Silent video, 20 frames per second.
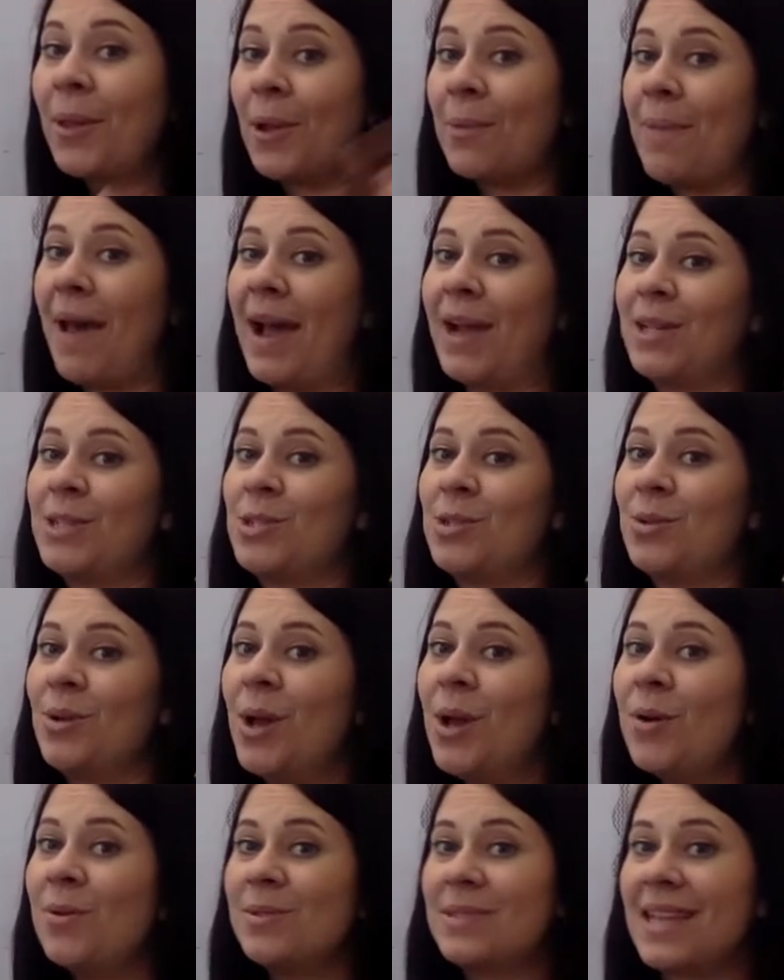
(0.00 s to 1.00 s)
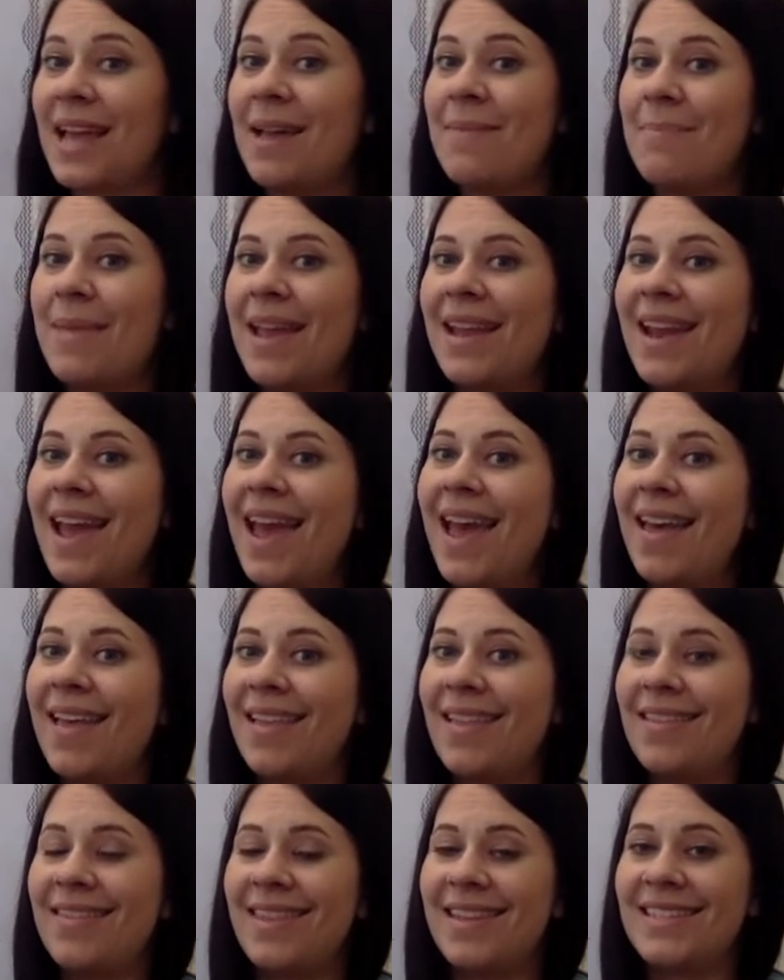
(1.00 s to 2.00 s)
look back at your notes, I made
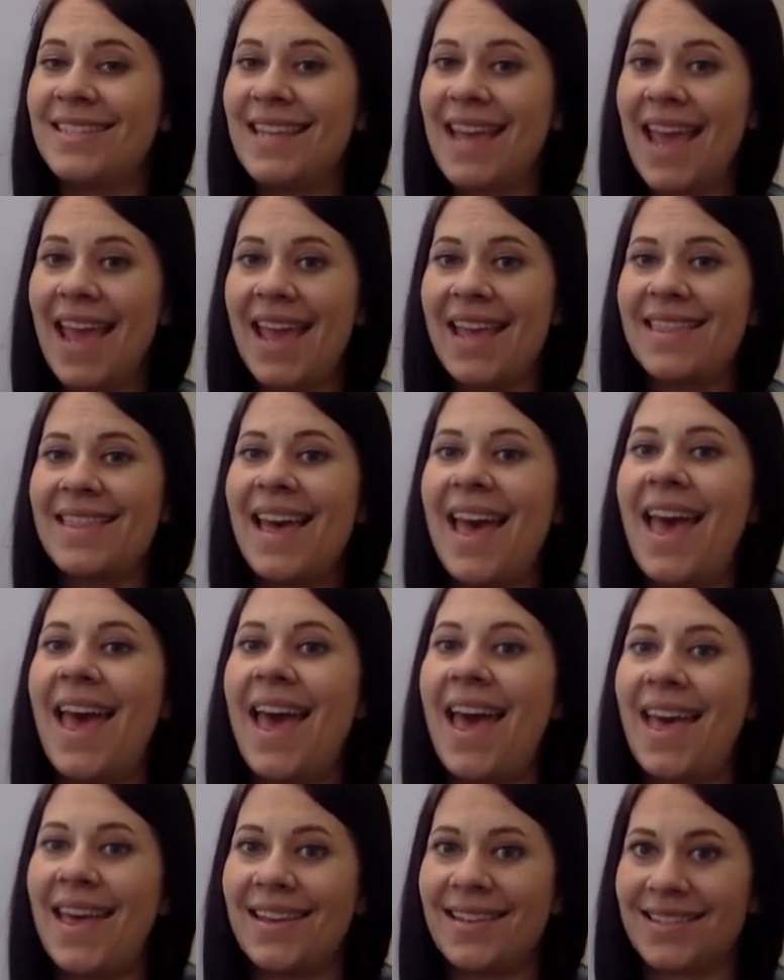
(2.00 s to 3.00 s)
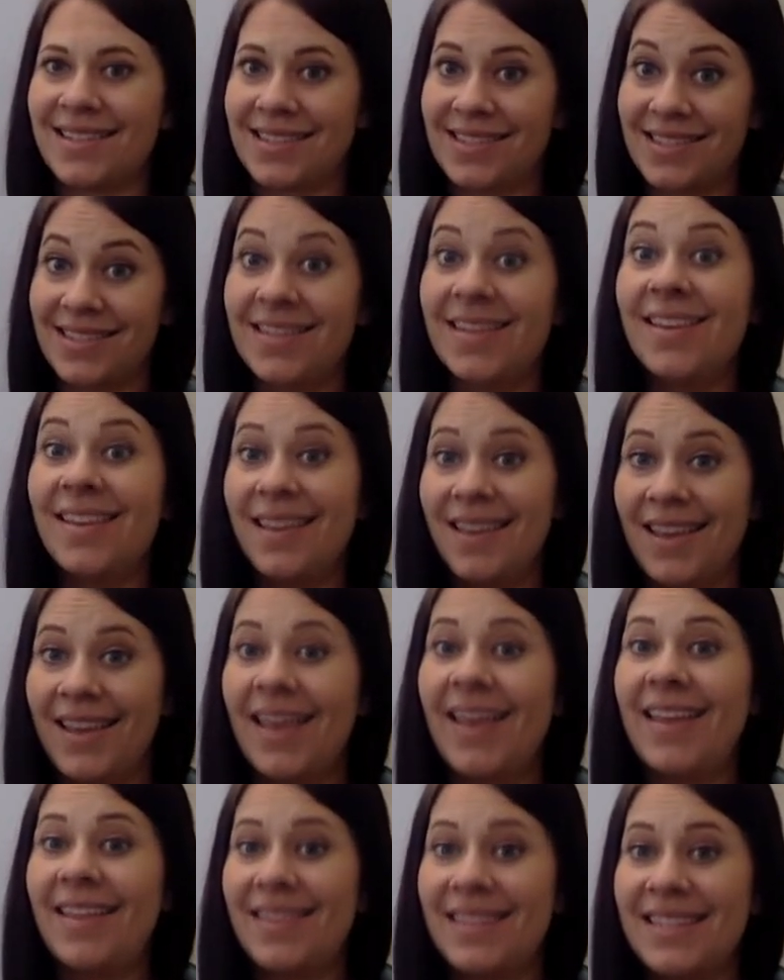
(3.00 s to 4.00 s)
the day the X
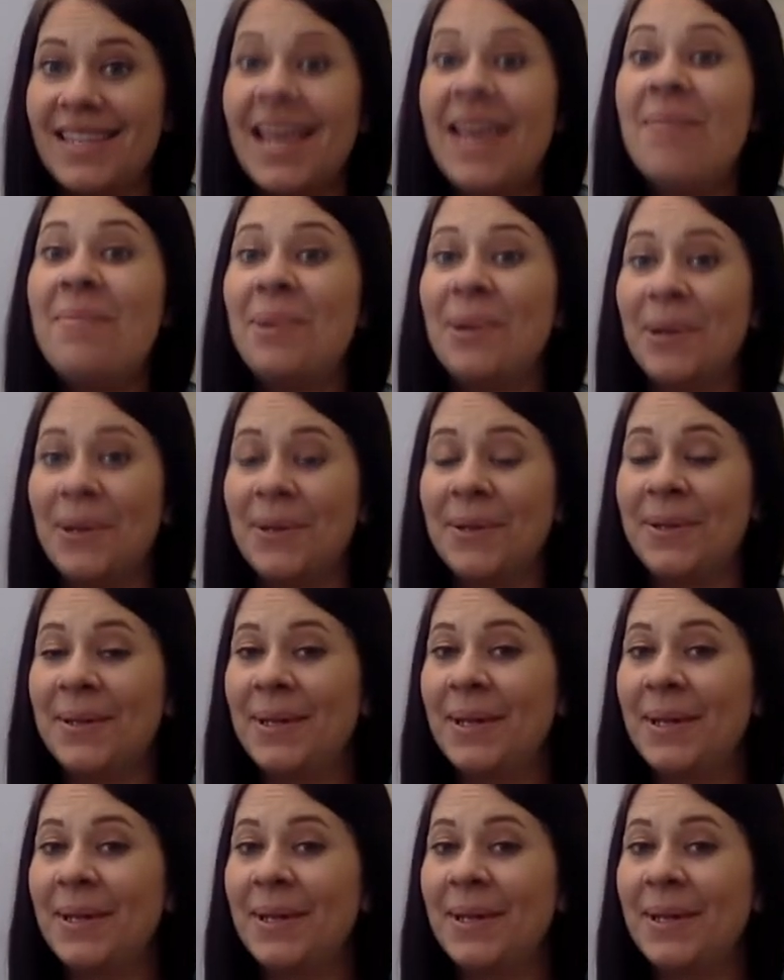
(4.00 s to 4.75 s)
in the table.